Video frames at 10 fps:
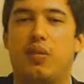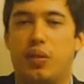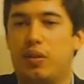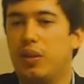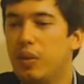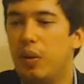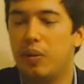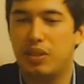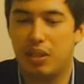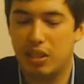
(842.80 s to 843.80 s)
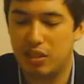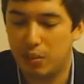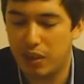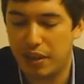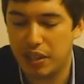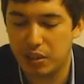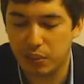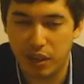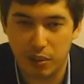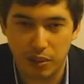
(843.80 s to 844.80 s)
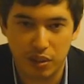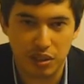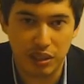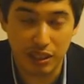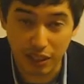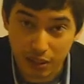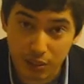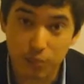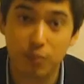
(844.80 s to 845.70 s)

I thought I'd publicise them as well, because I like